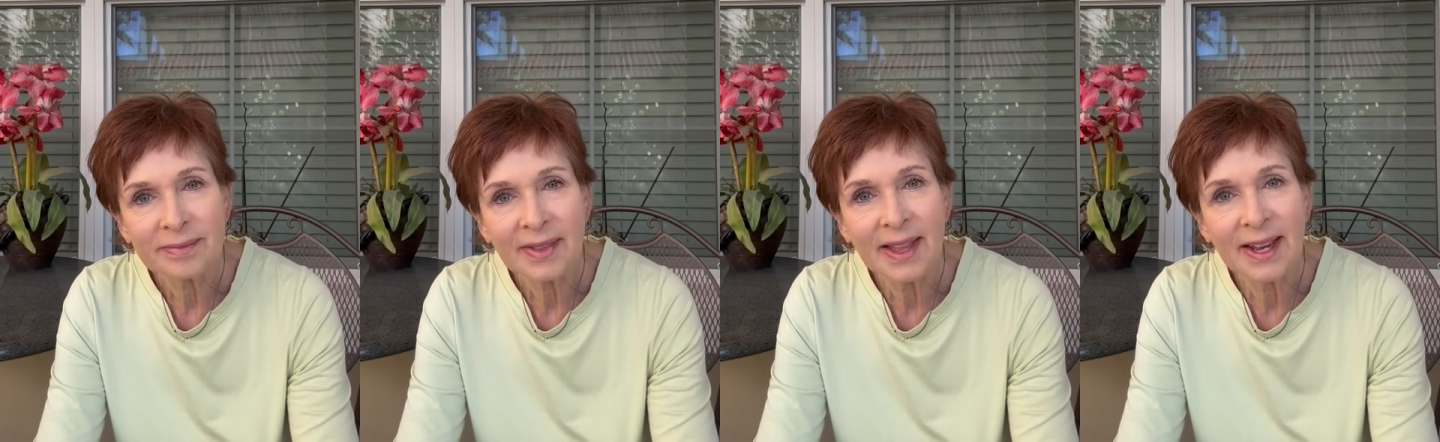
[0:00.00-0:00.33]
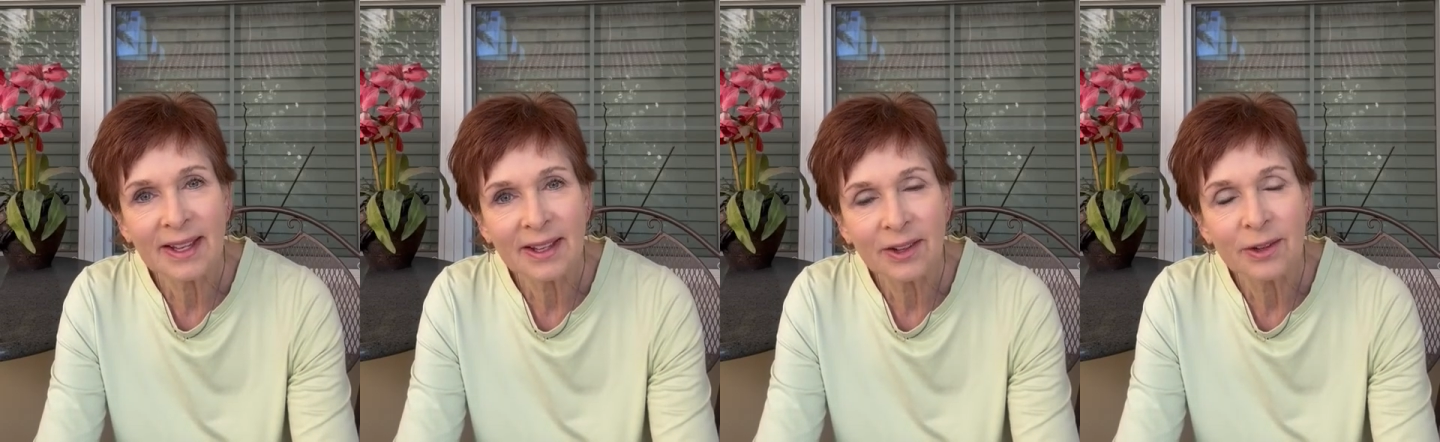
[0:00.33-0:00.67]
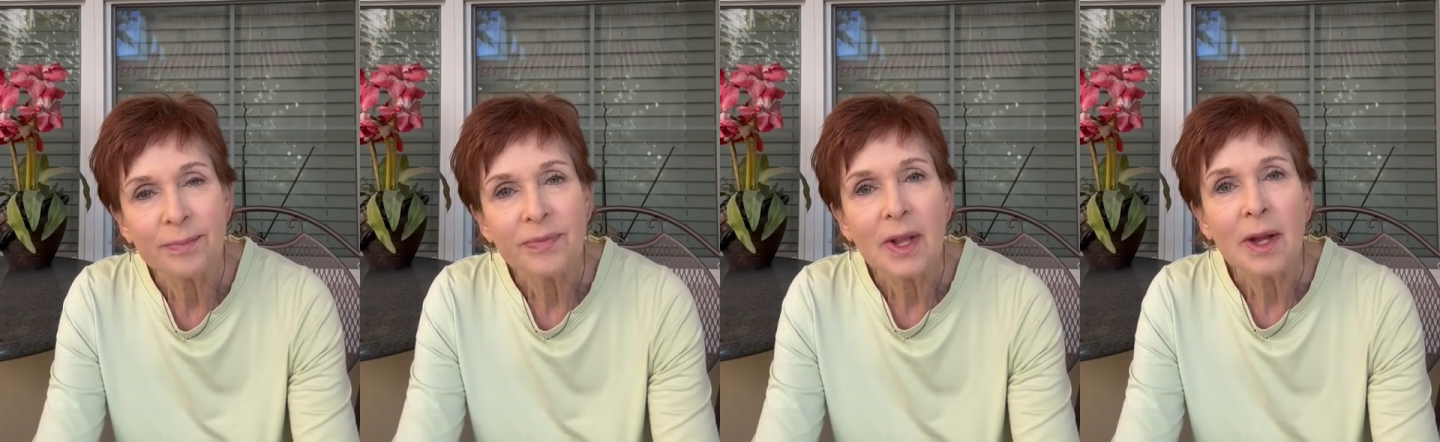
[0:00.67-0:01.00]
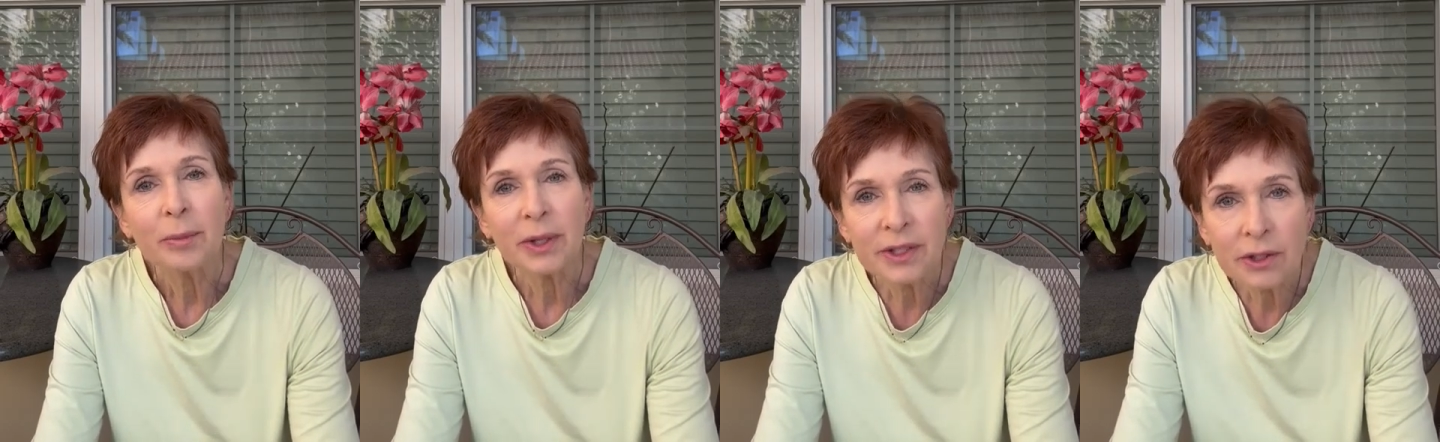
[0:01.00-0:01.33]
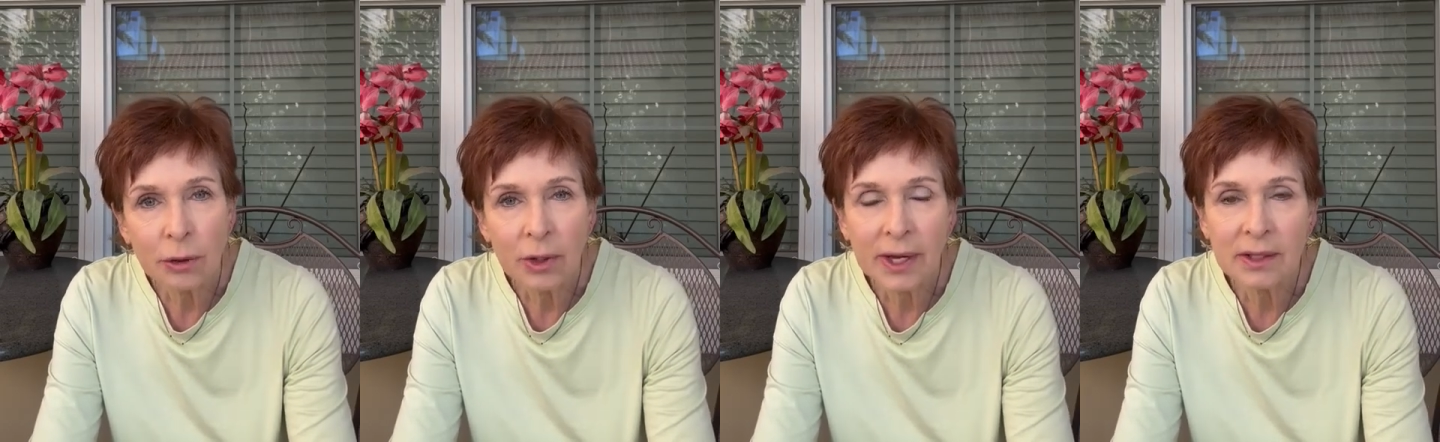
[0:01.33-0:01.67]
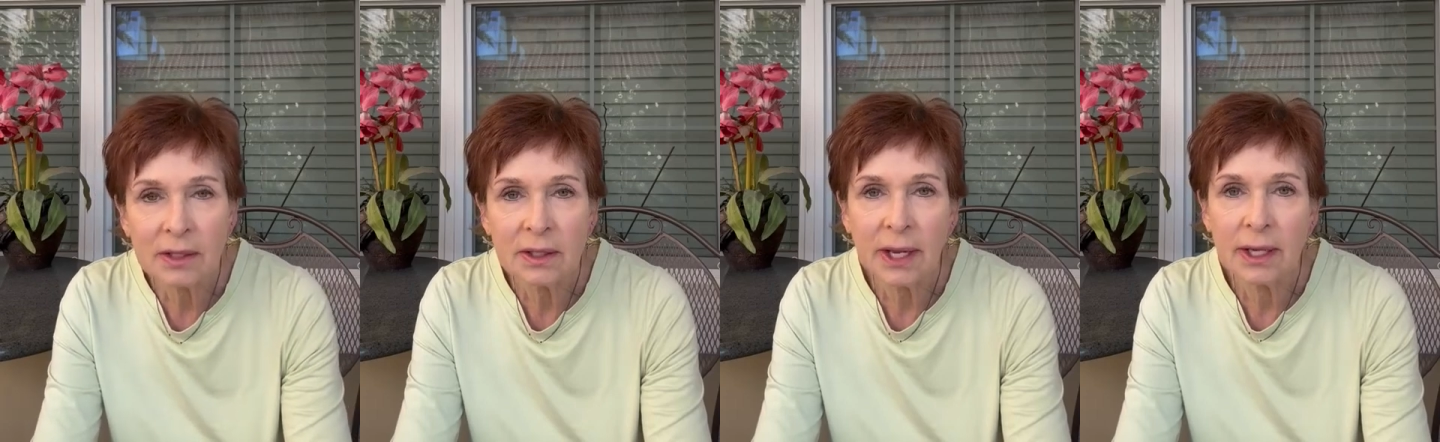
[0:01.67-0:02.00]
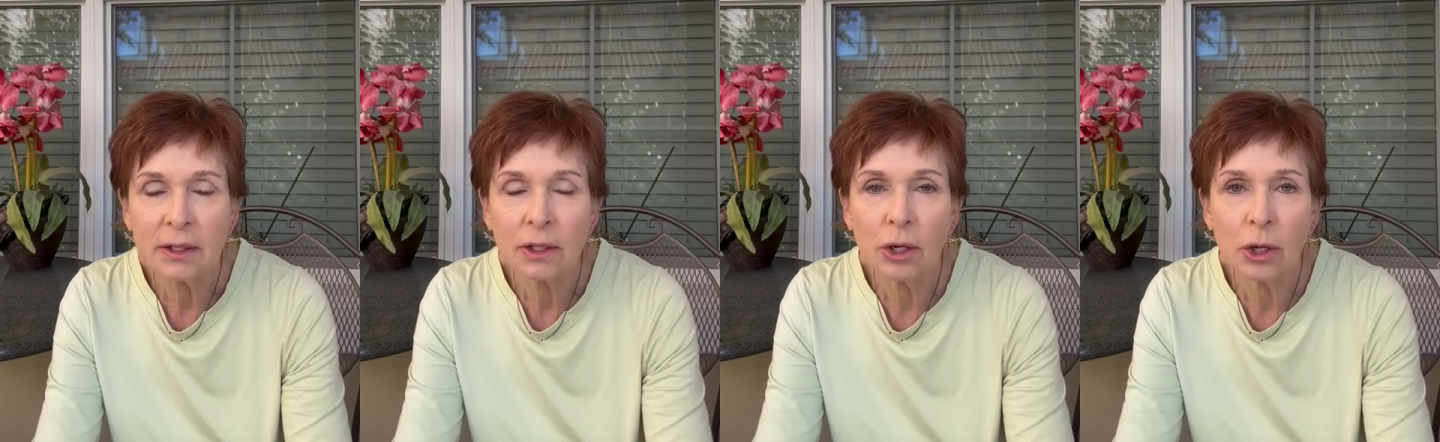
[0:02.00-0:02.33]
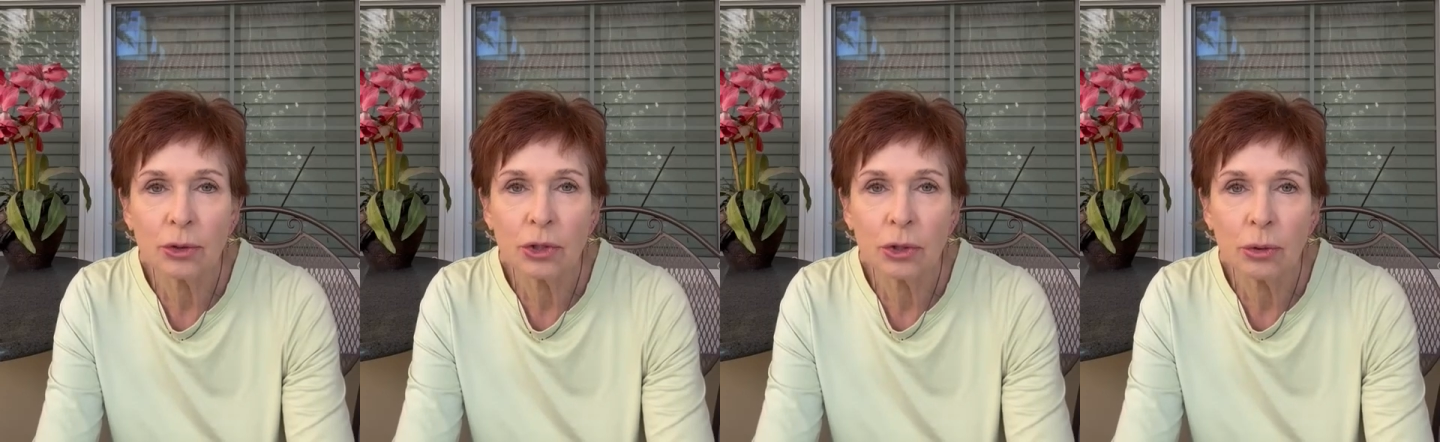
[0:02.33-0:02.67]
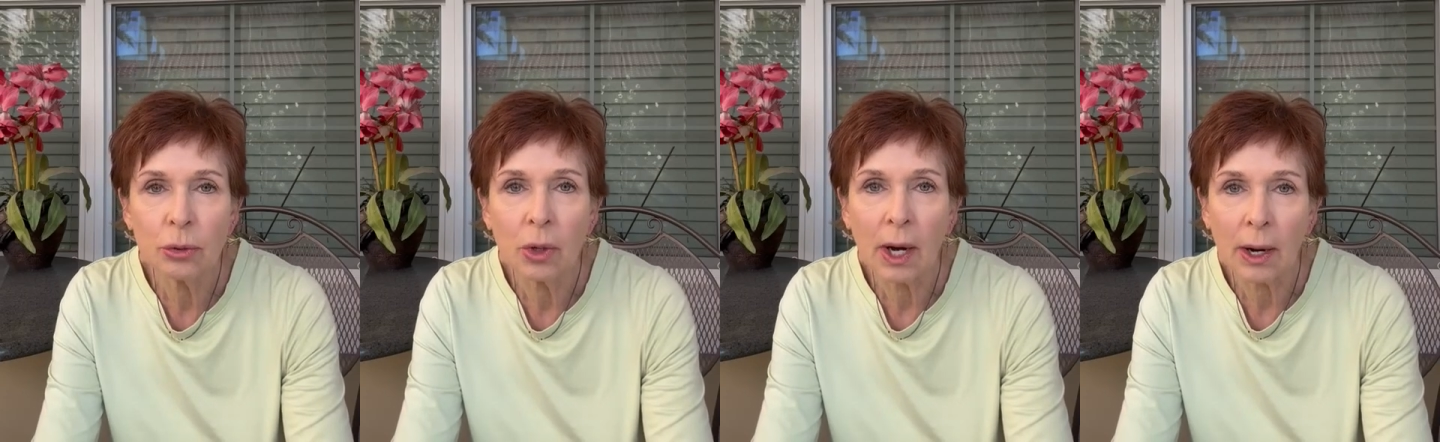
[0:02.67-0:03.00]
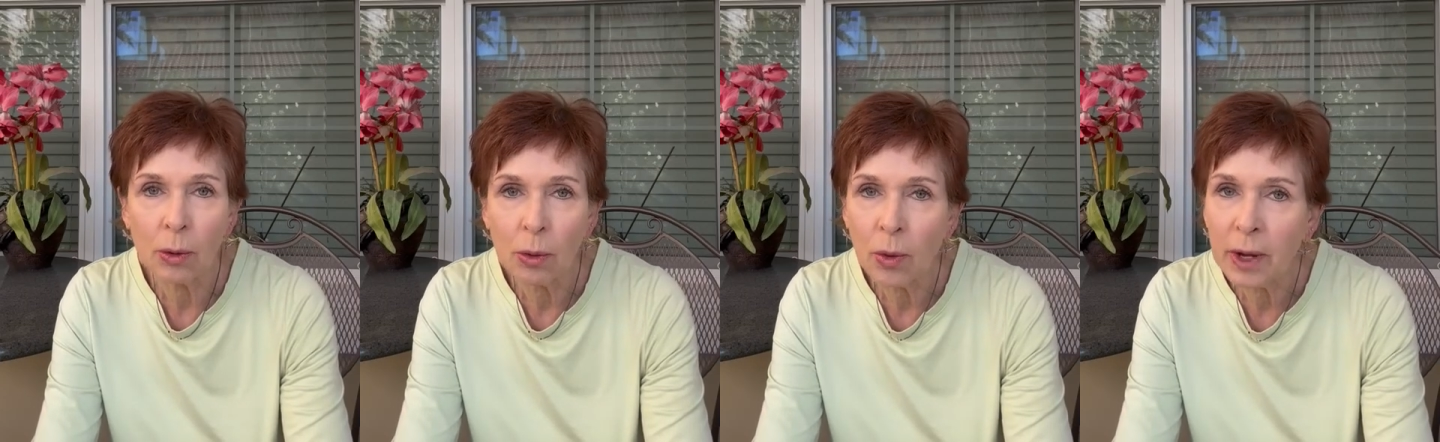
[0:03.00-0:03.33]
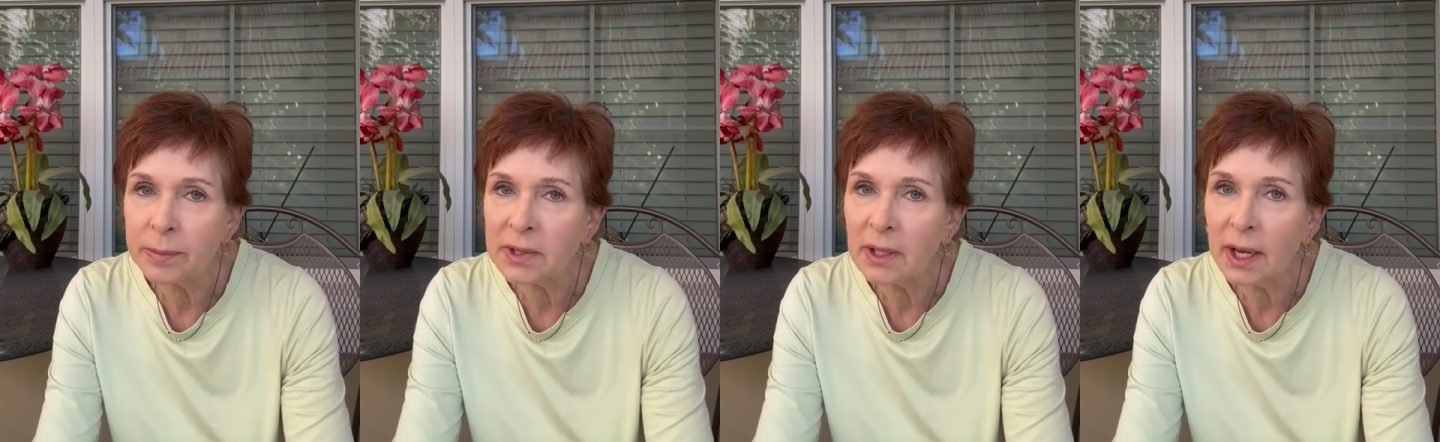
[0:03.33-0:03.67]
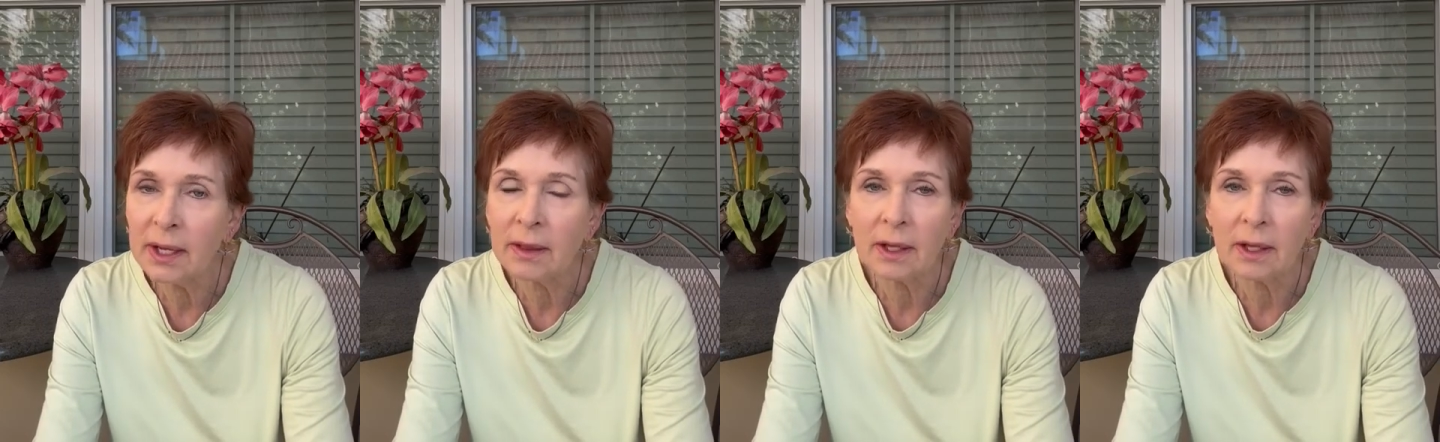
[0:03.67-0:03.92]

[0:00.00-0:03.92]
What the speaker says: Thank you. Please don't hesitate to go to our website,